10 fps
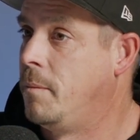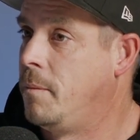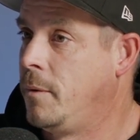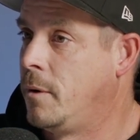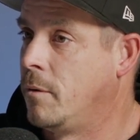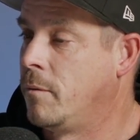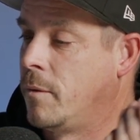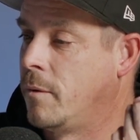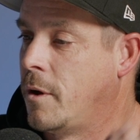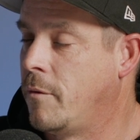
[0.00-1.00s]
you know
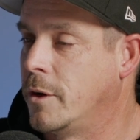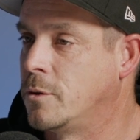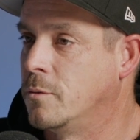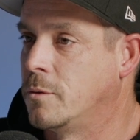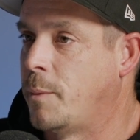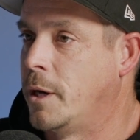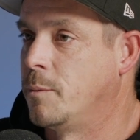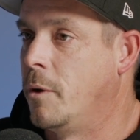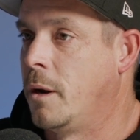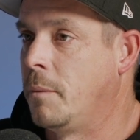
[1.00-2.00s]
the eventual
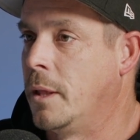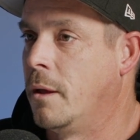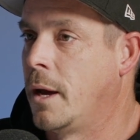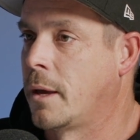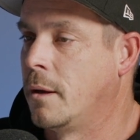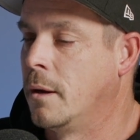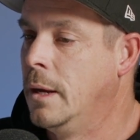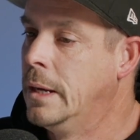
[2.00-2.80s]
space might have been like, and